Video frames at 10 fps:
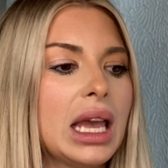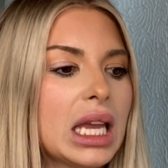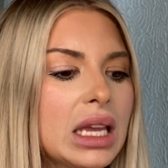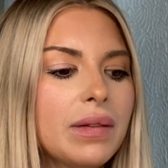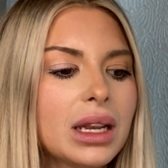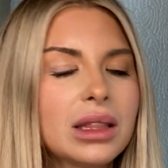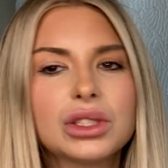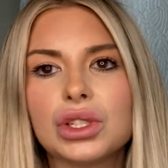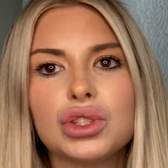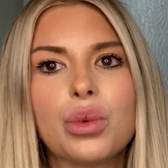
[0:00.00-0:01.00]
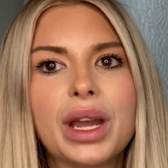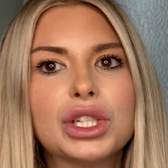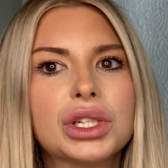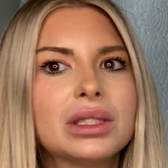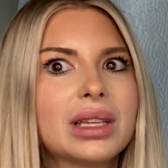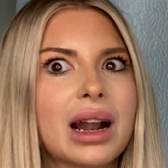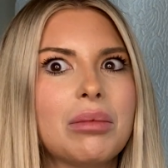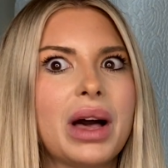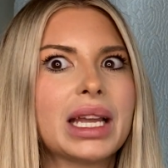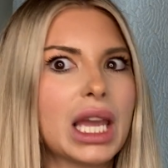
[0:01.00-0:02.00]
Even in the situations that I'm
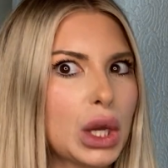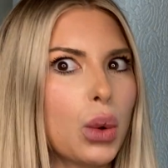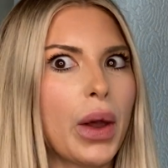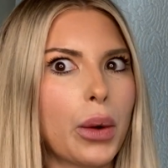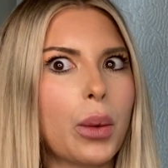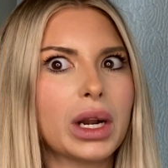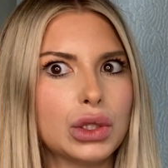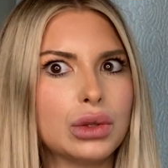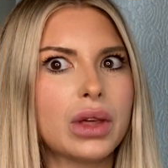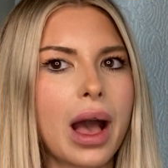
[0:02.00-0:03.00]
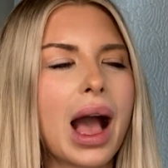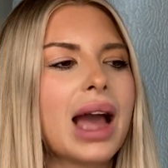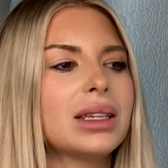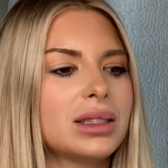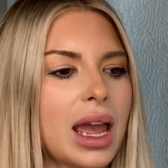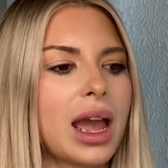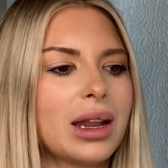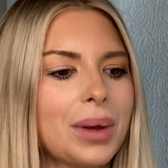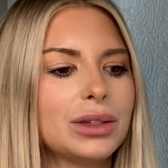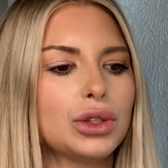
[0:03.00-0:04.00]
like, ew, I don't want to do that, I say
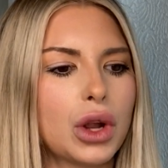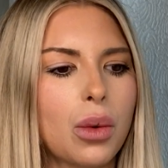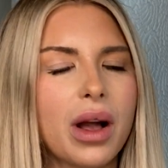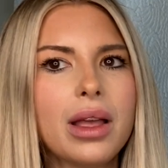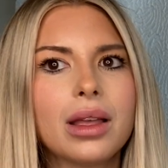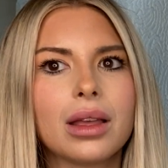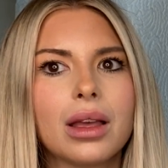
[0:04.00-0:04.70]
anyways, you know what?